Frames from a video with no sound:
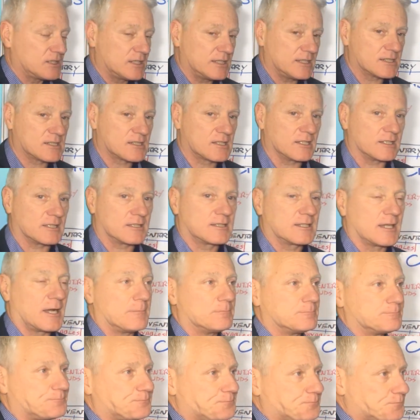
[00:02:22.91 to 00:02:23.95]
is that
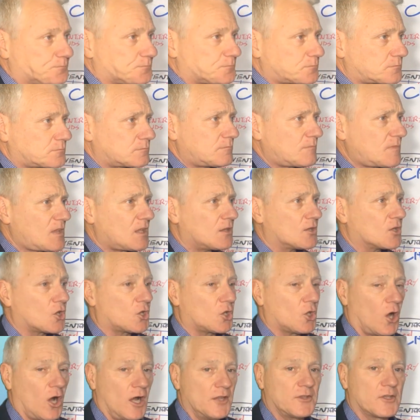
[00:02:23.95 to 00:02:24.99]
the
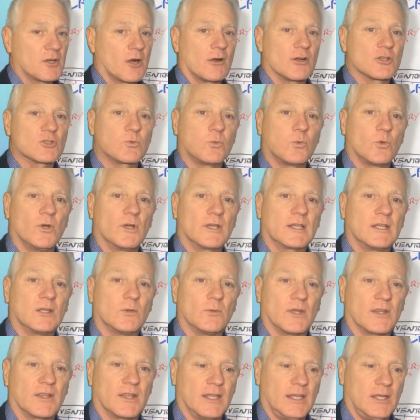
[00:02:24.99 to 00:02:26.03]
client that I was working
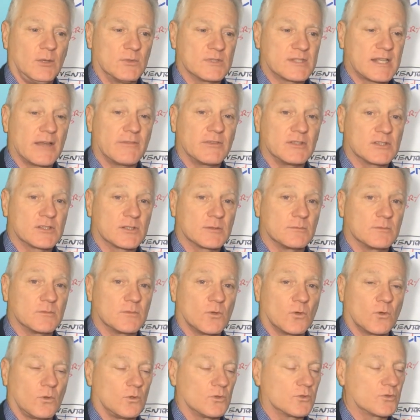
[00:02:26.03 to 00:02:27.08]
with, he was having
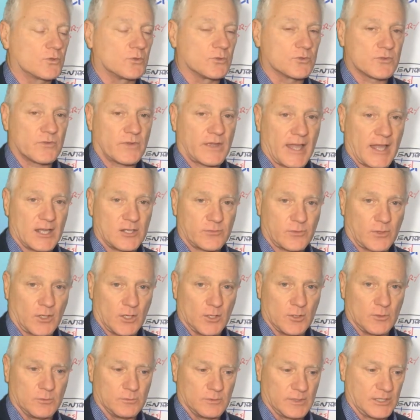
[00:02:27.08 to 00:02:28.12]
all sorts of cash
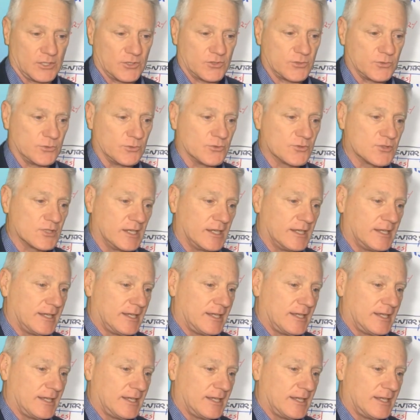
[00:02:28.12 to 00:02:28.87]
flow issues,